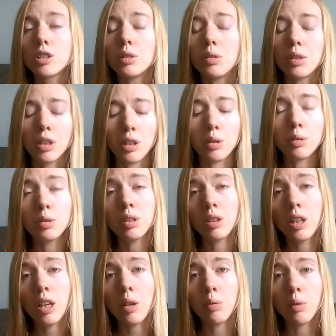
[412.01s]
So you can use
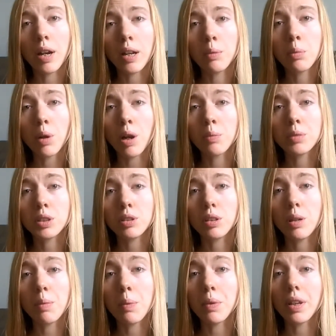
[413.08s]
the writing prompts to
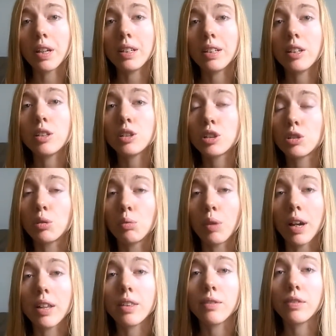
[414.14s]
come up with ideas to
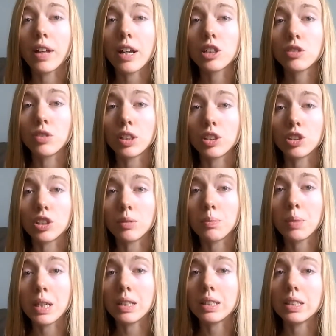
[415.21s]
write the flash fiction
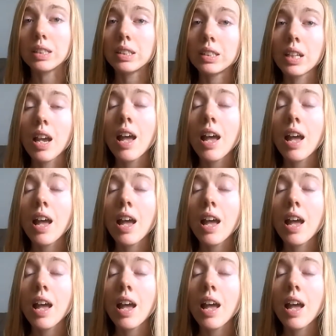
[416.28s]
pieces,